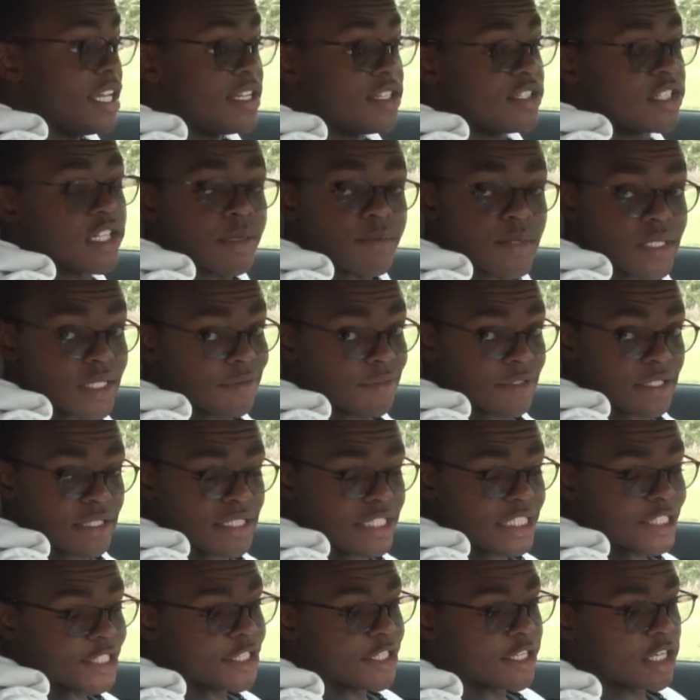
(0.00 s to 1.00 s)
In terms of
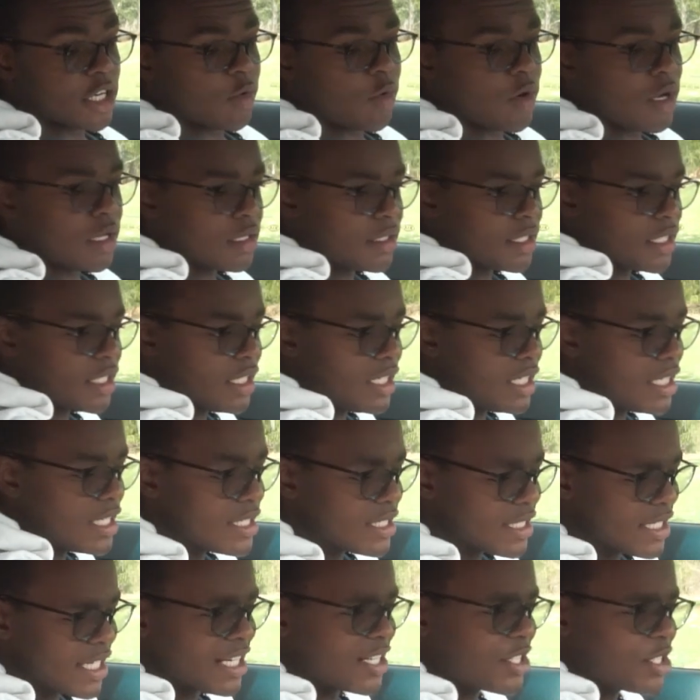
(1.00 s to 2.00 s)
interior quality,
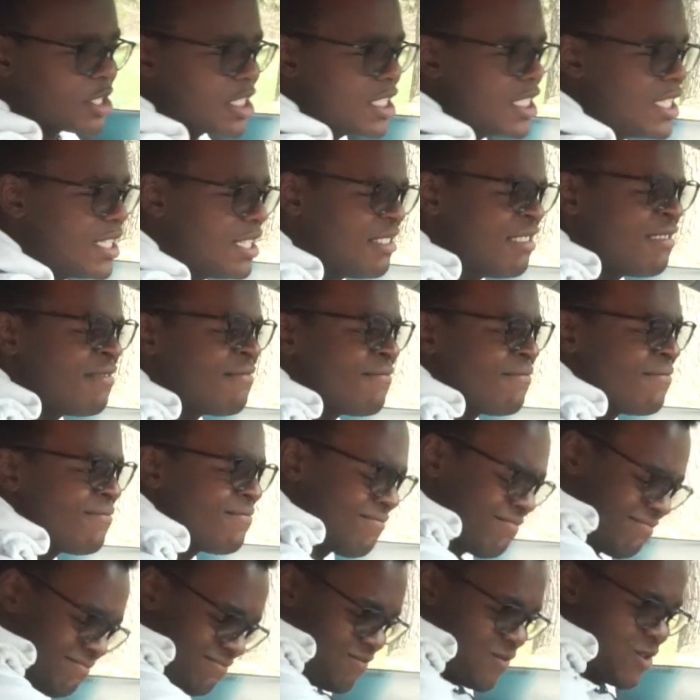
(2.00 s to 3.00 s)
it's actually
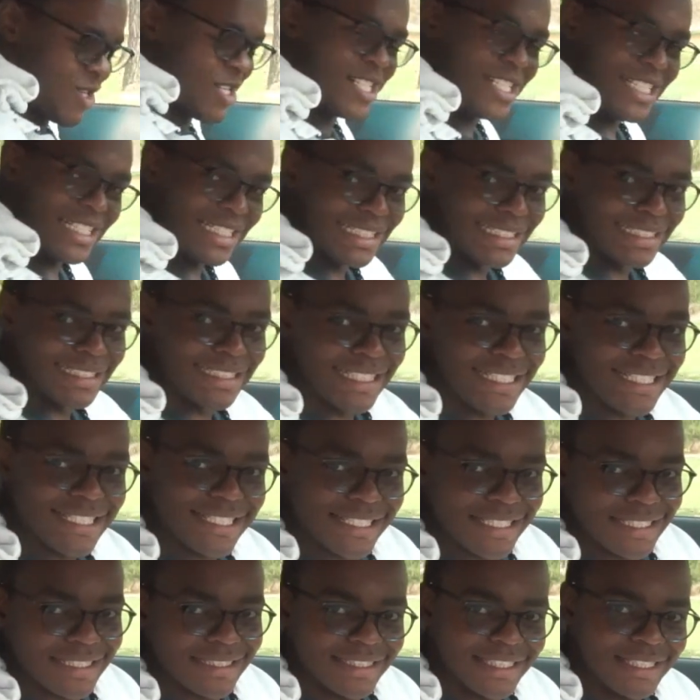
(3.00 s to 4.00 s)
pretty
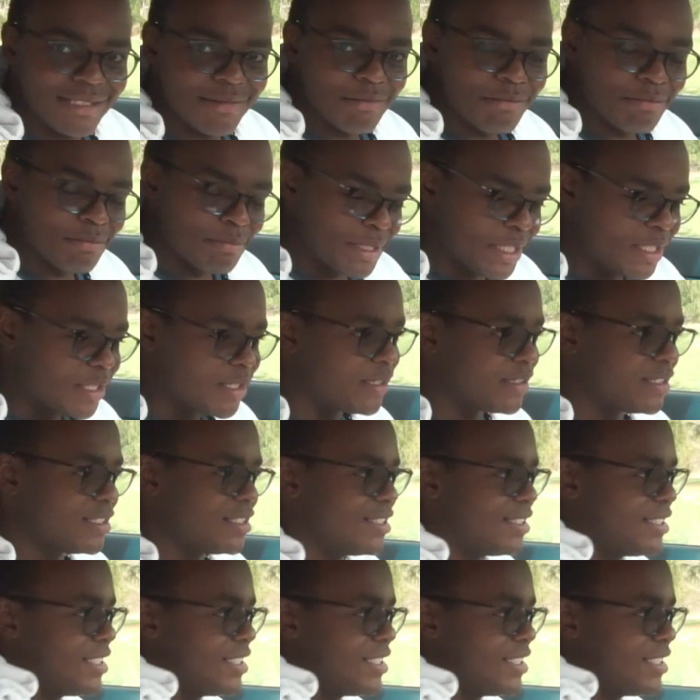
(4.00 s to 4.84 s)
decently built.